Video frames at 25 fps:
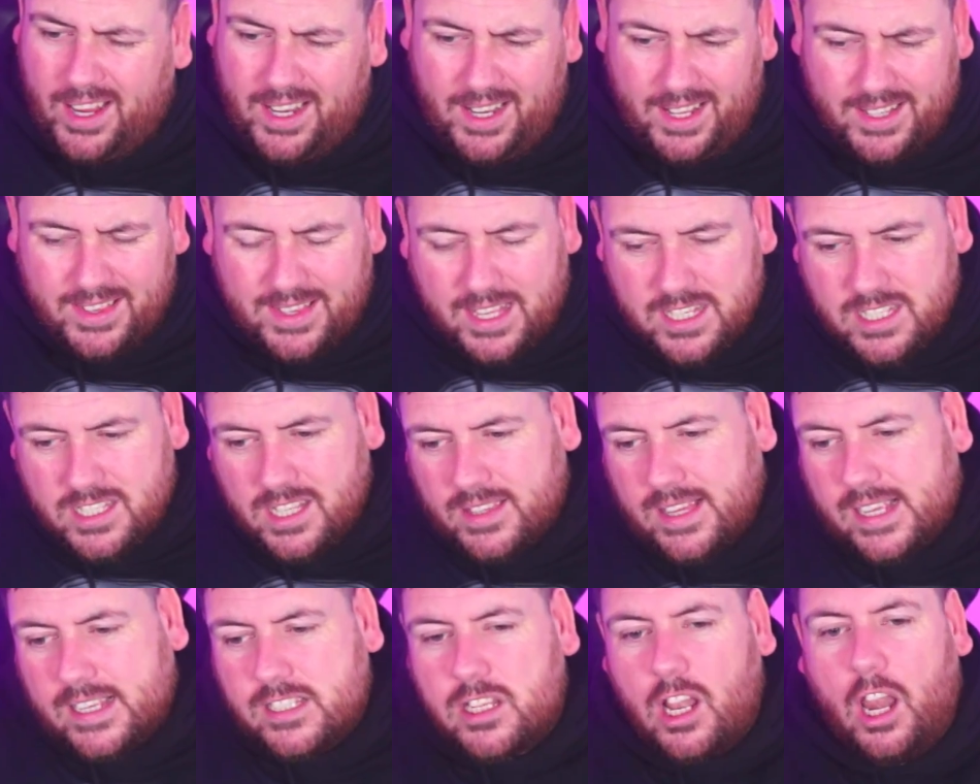
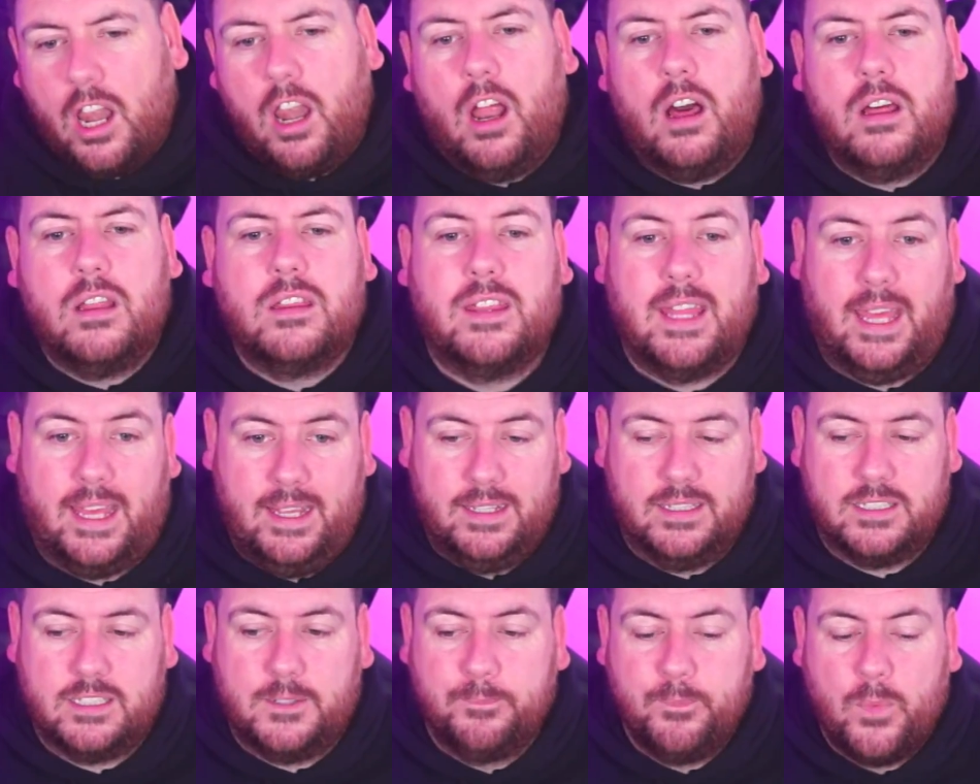There's a lot of
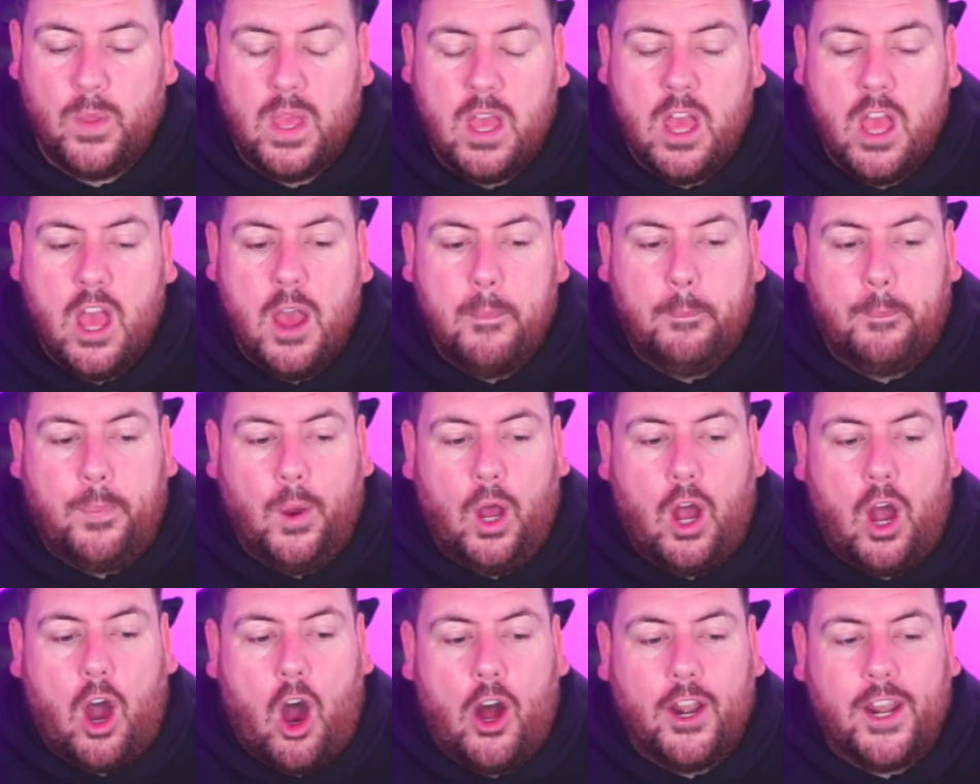things, but
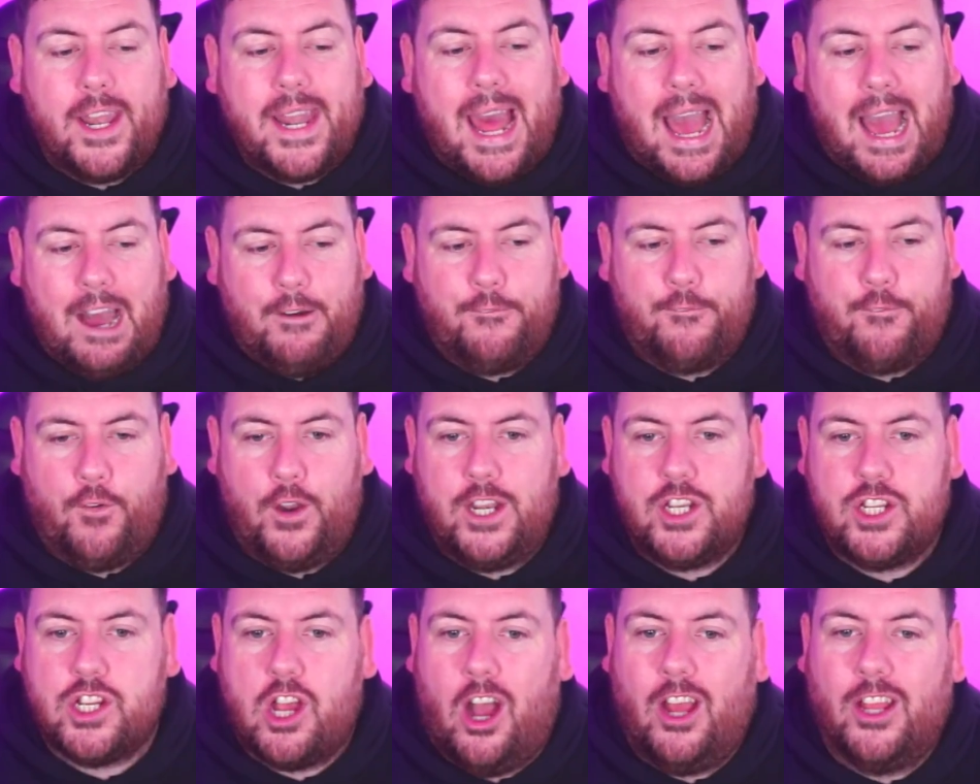on an average
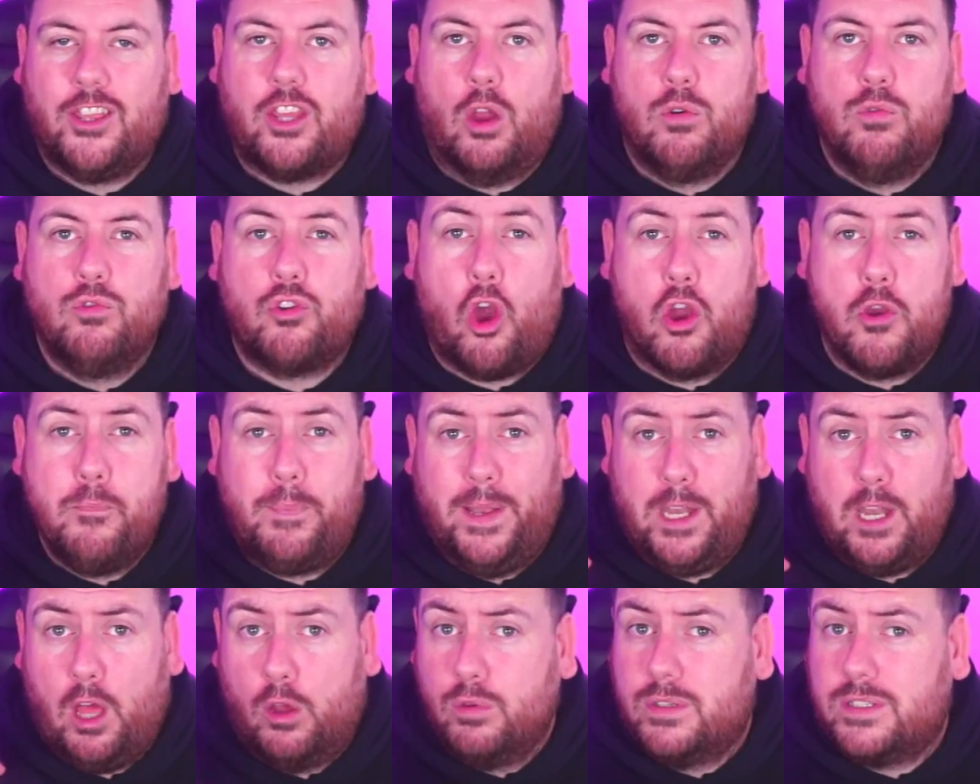I don't go
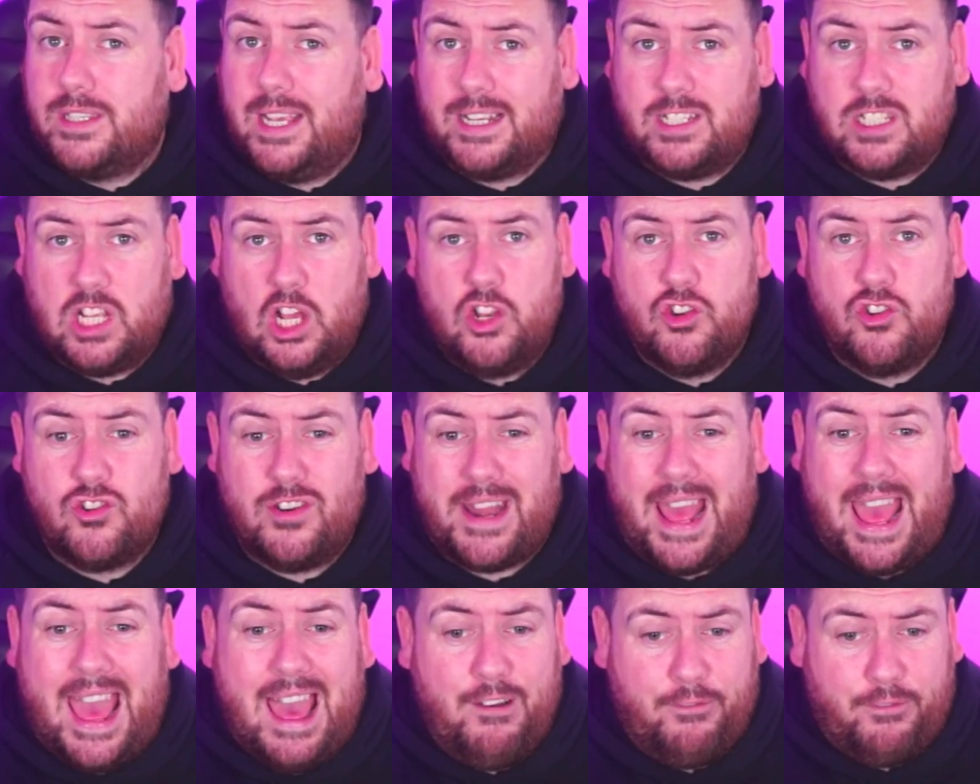below 600
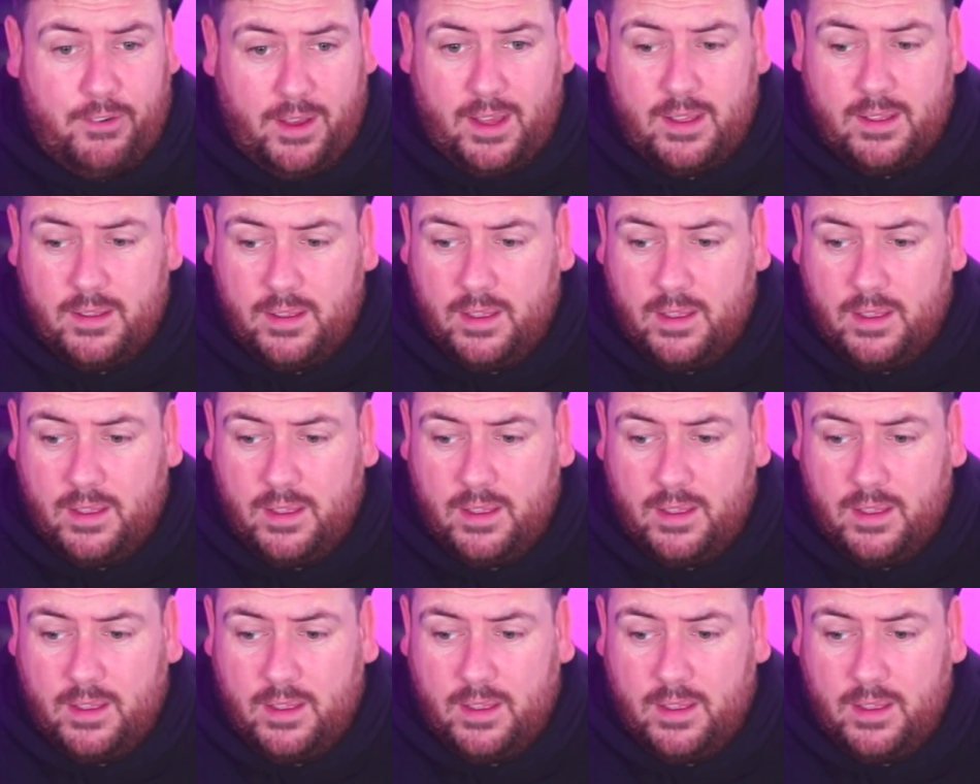ever.